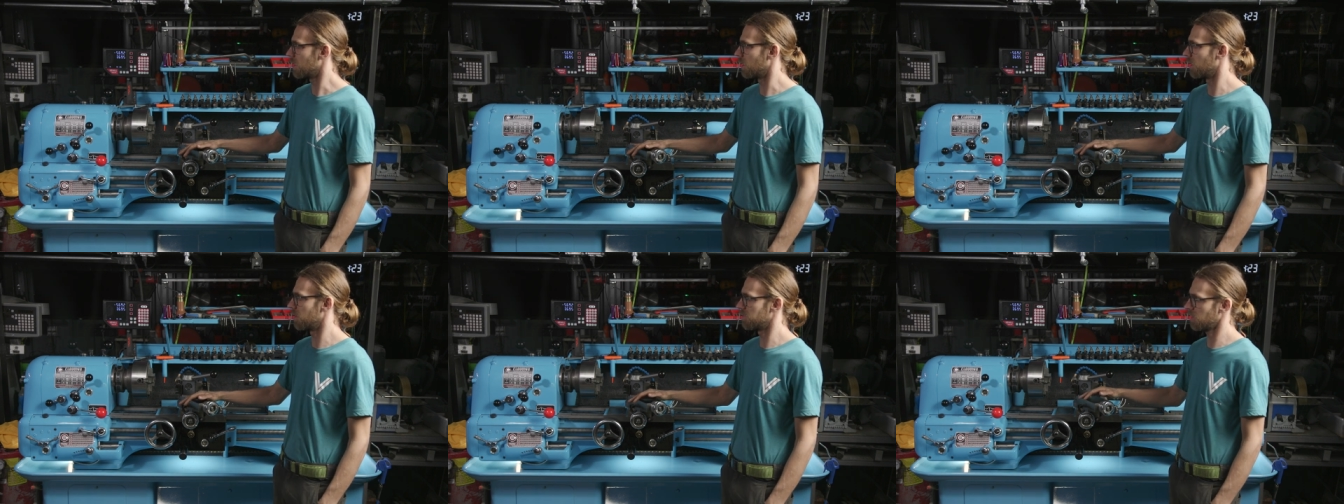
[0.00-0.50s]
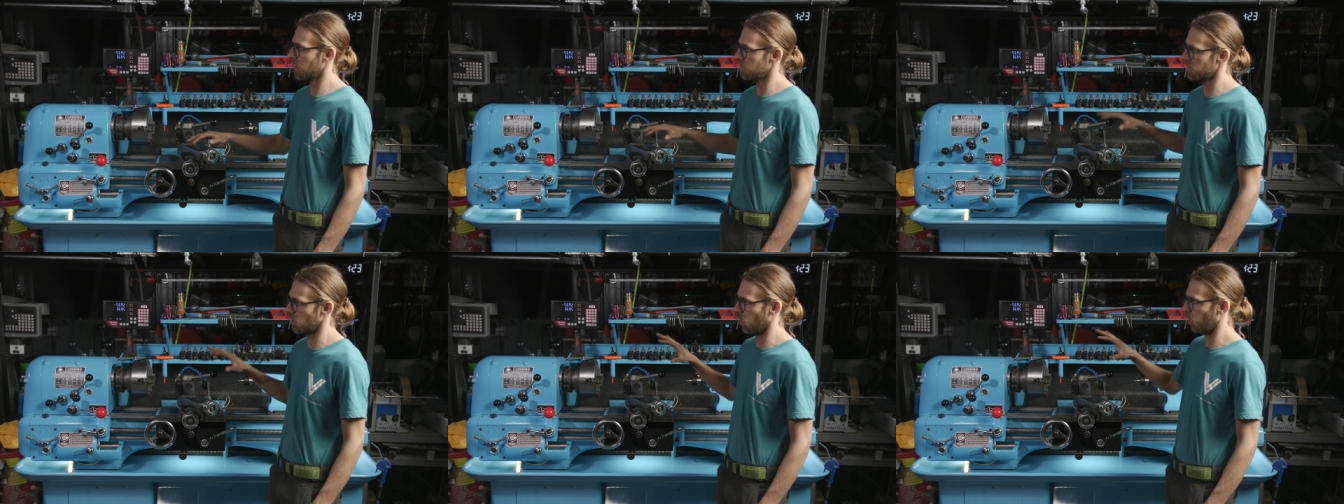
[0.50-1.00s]
of kind
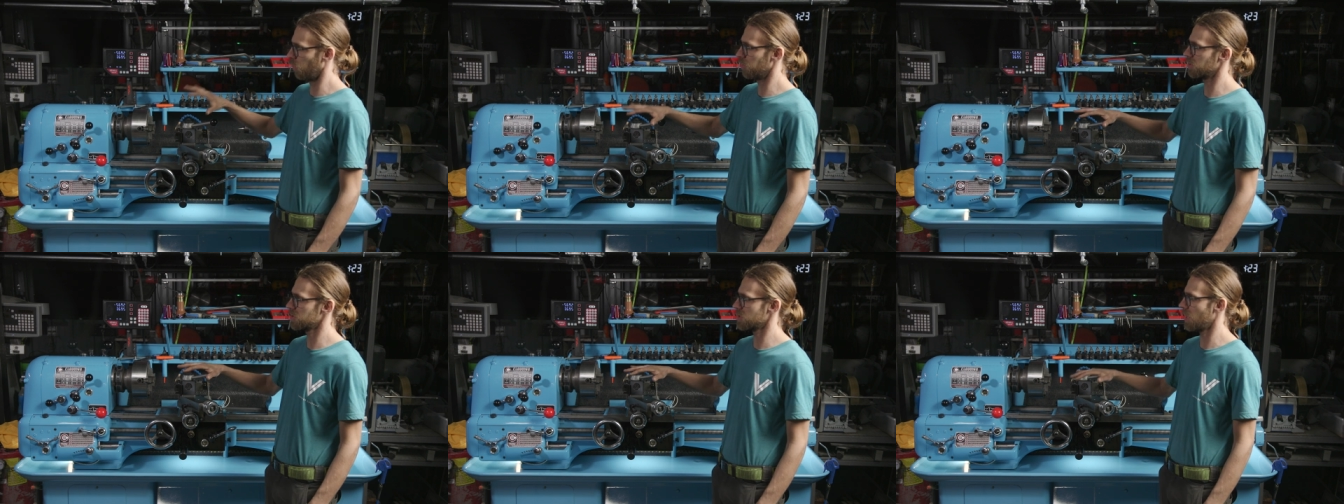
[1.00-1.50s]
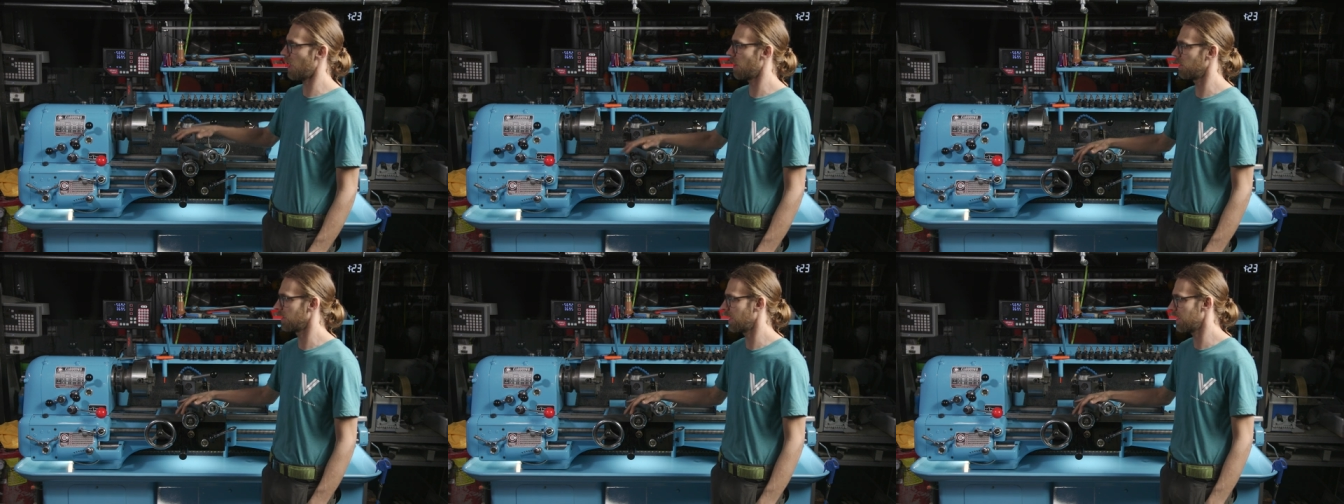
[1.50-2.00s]
of an older
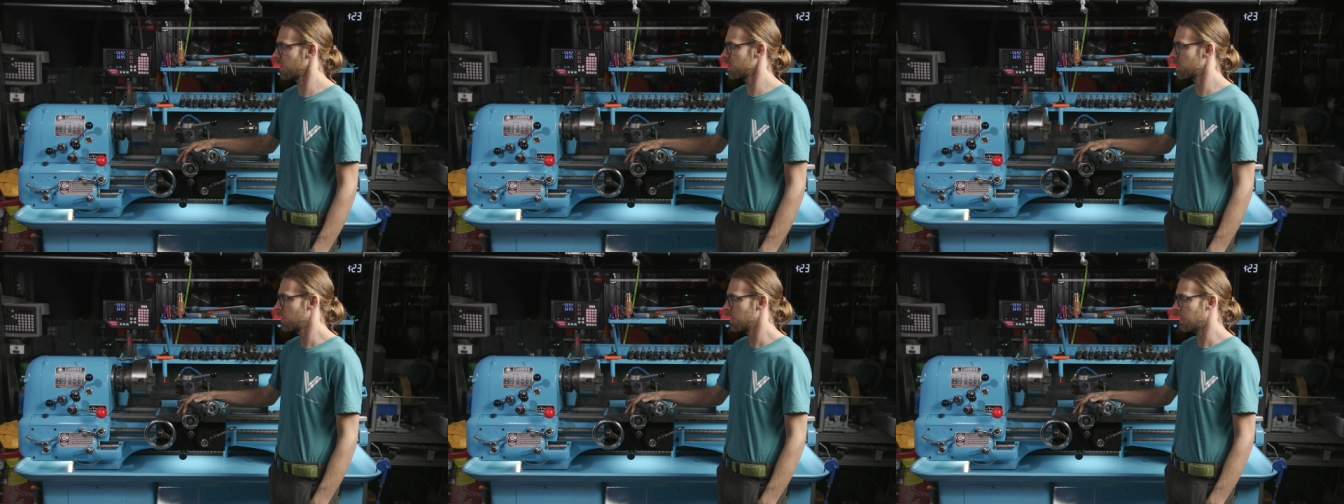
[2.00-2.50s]
style lathe